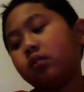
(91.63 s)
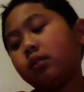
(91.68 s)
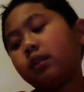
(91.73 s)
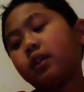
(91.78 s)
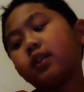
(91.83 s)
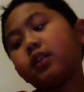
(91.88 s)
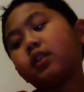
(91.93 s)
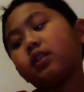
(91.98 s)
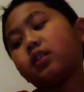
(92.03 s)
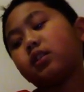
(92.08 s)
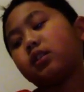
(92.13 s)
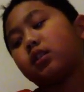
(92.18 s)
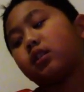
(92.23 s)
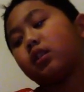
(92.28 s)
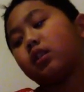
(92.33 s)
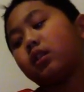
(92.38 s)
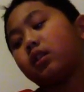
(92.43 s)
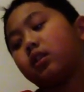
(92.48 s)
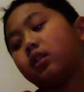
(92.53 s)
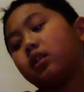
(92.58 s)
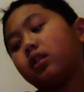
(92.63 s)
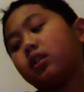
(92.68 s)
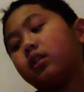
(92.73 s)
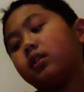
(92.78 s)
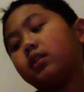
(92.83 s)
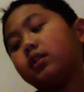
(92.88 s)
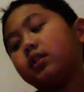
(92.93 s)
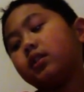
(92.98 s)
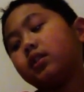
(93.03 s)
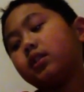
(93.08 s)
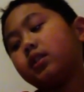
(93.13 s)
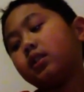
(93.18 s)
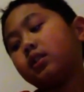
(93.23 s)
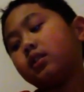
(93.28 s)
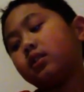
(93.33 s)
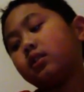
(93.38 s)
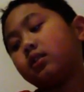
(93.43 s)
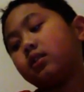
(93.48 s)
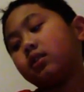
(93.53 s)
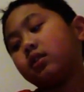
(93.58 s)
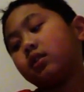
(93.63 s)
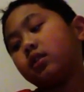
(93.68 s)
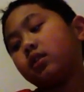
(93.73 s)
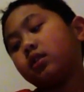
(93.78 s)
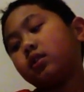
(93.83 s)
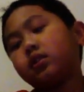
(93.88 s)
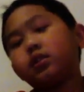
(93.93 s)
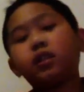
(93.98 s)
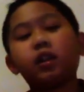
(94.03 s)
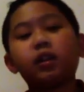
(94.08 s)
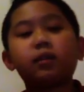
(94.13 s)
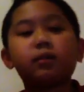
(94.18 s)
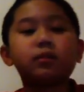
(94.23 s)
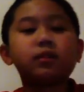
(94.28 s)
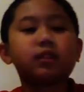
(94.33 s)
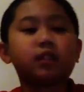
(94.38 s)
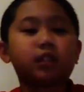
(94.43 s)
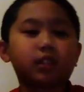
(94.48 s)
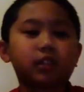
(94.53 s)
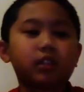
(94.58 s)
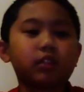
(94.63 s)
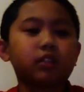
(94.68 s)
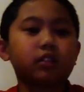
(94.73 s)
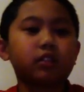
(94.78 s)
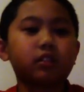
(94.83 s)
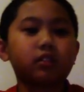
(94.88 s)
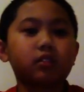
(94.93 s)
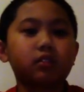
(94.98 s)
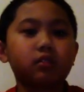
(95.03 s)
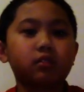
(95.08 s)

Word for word: because it's I'm tired